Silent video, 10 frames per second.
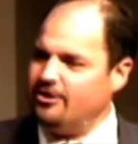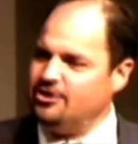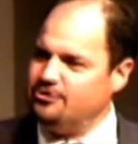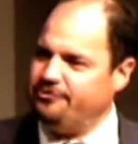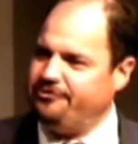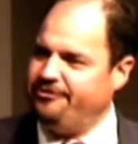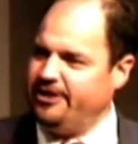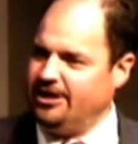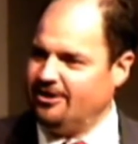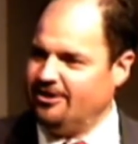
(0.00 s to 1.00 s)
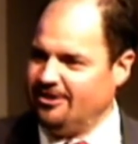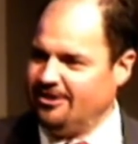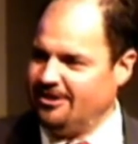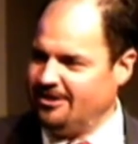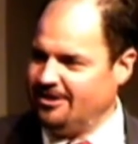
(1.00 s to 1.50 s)
do you
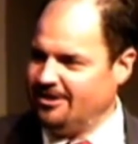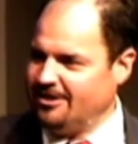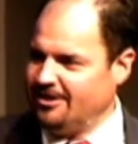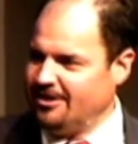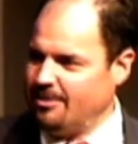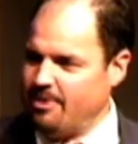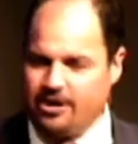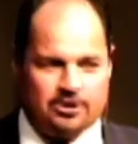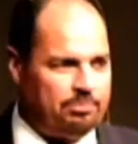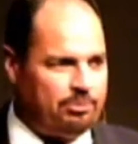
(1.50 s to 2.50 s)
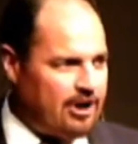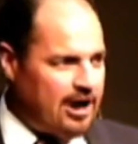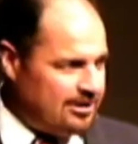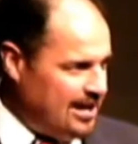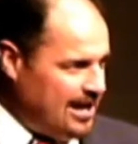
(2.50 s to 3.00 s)
feel about your prayer life?